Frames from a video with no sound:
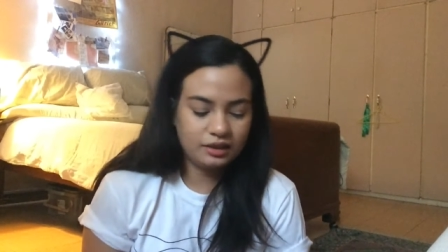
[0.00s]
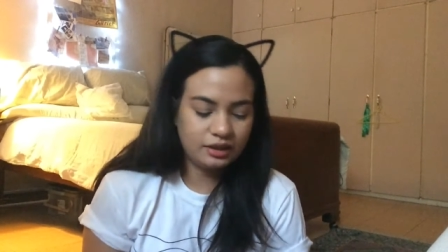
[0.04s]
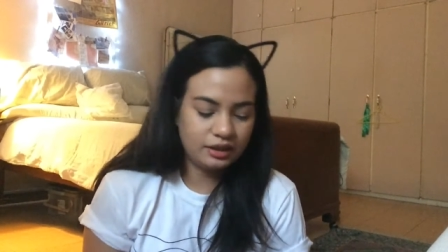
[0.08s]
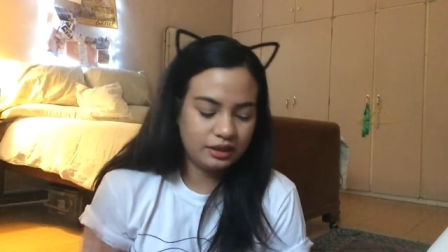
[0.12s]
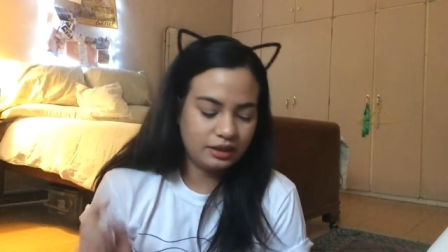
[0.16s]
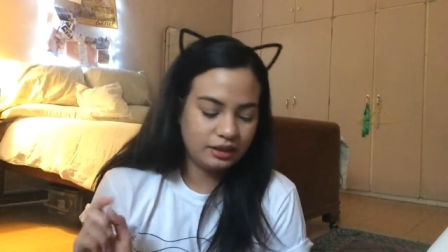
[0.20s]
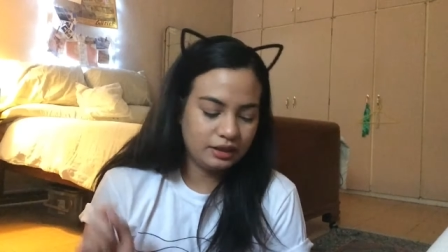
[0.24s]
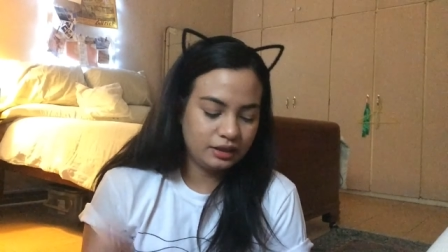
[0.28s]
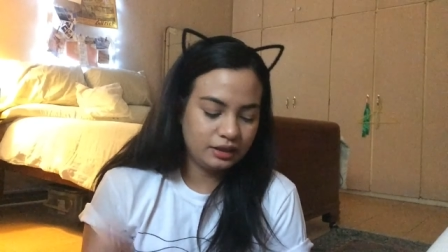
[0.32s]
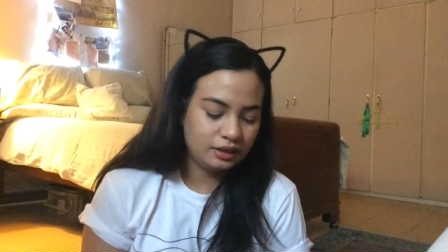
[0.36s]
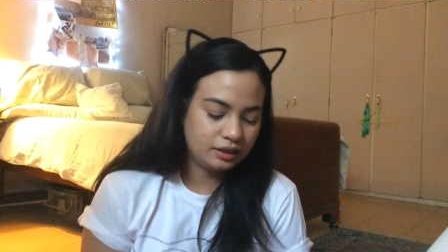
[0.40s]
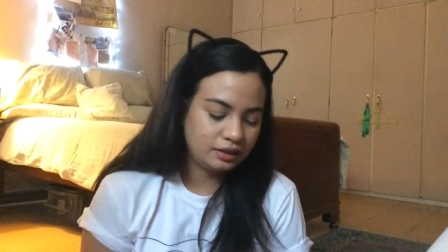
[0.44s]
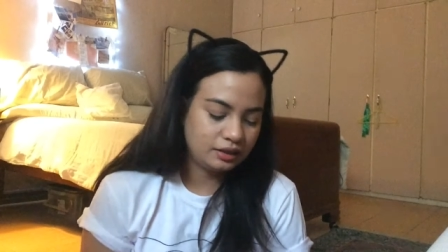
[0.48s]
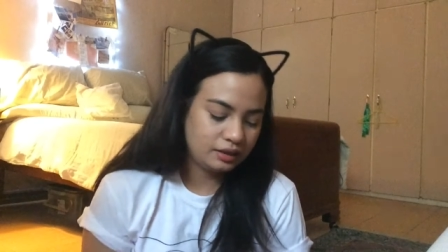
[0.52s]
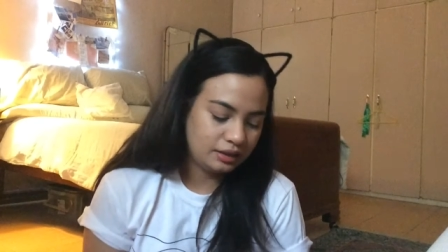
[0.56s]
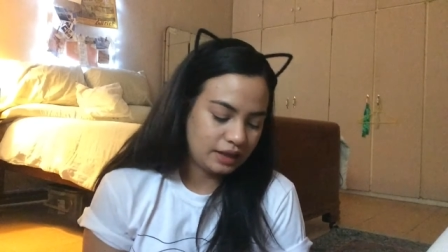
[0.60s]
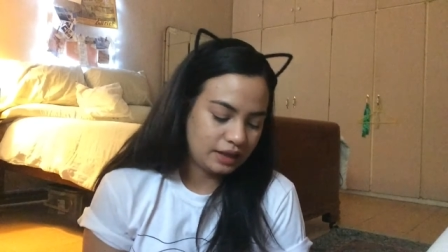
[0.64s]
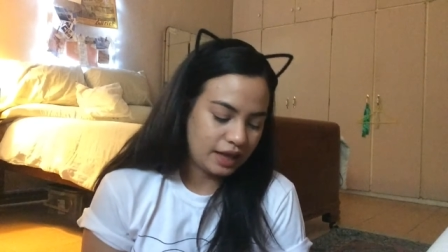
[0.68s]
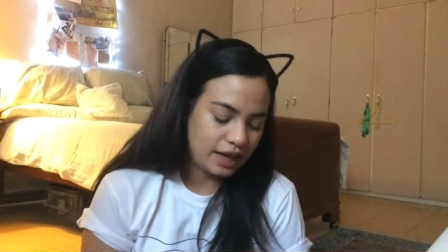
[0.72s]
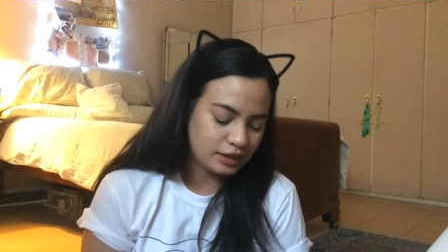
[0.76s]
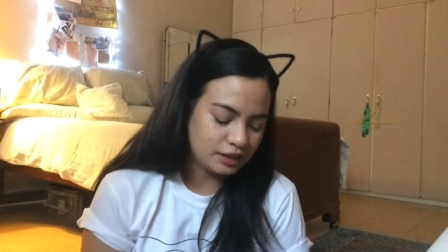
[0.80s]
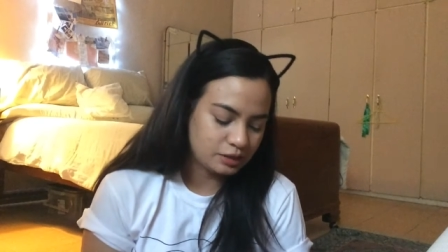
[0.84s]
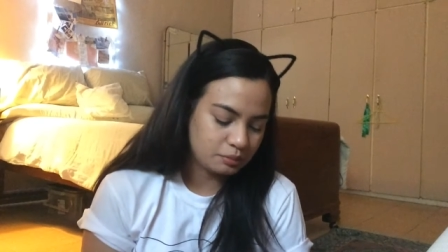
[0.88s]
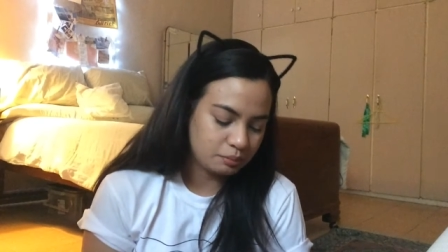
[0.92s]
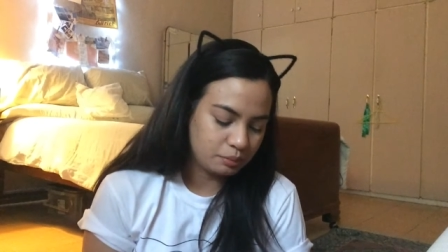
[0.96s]
the
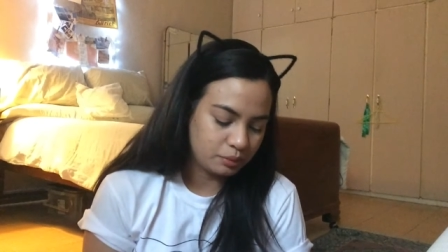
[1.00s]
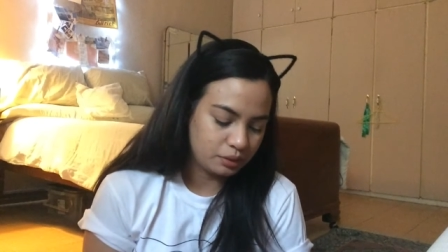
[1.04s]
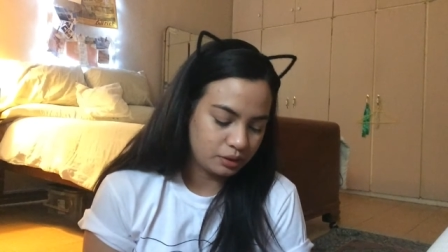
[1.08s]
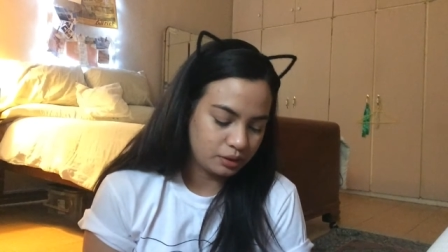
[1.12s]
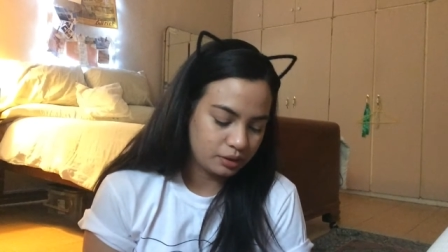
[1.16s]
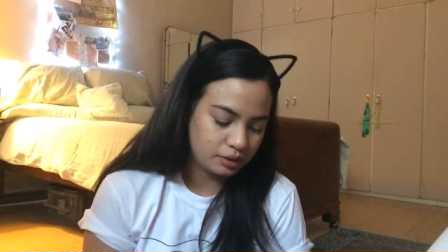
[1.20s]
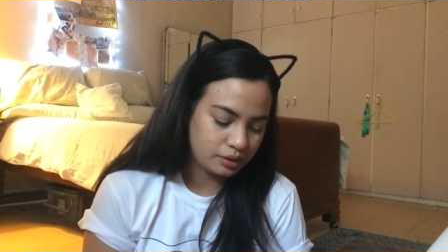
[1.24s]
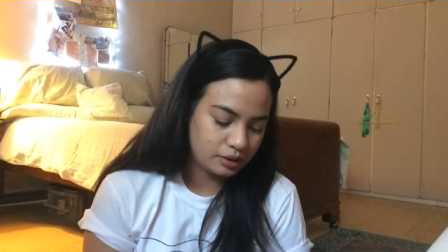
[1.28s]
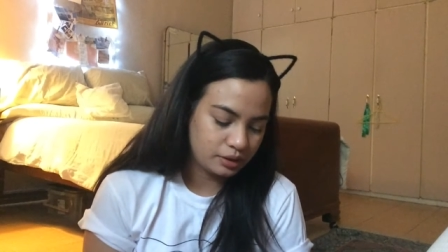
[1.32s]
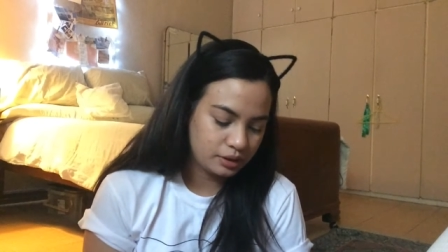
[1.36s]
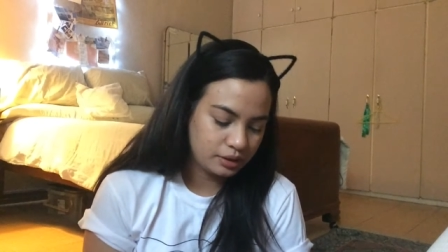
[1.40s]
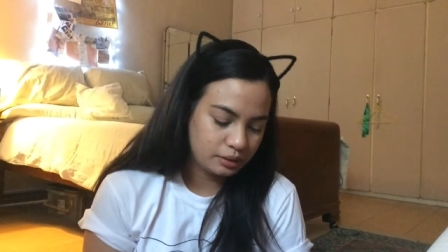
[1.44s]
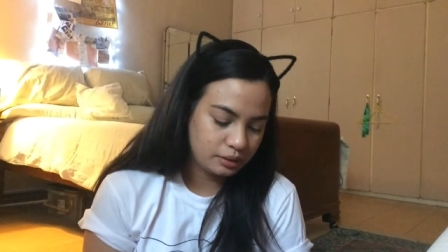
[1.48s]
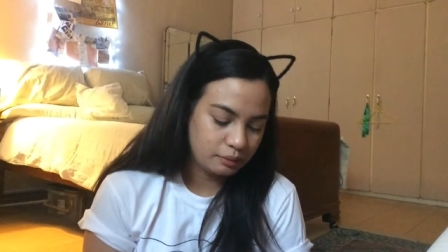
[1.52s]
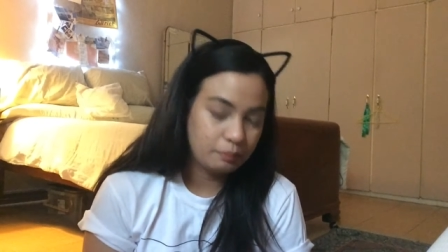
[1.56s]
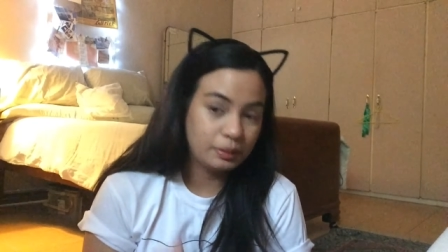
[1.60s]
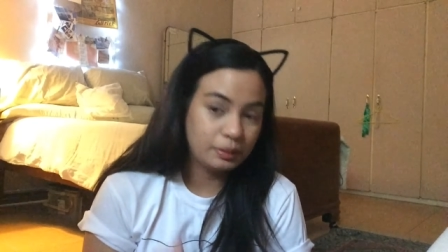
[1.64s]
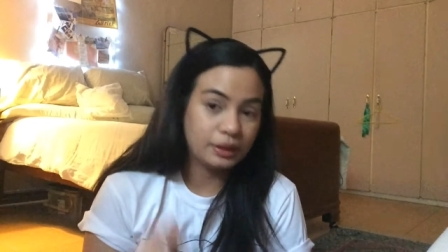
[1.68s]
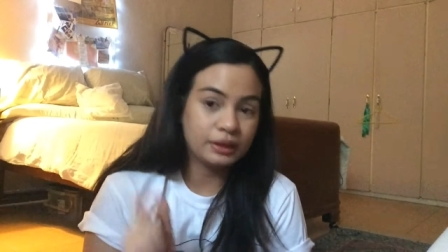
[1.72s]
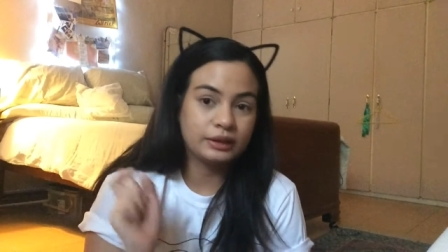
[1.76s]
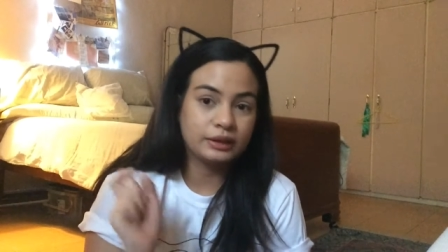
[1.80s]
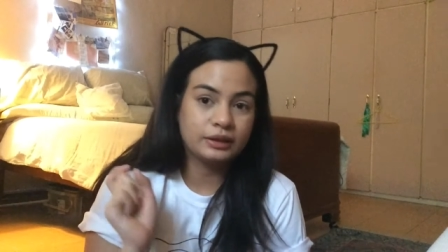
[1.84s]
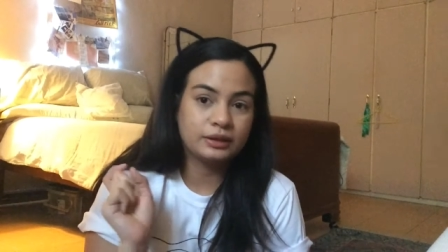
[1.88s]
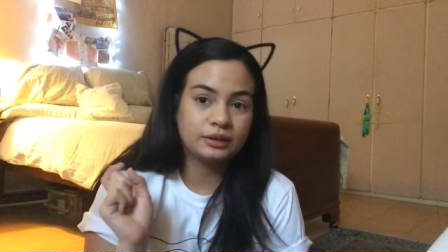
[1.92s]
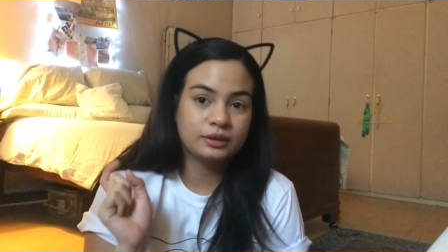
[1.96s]
last book,
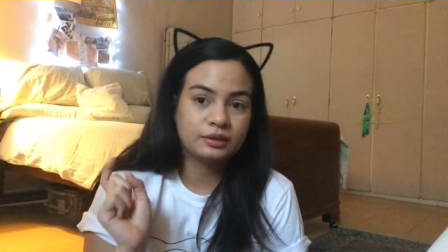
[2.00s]
but,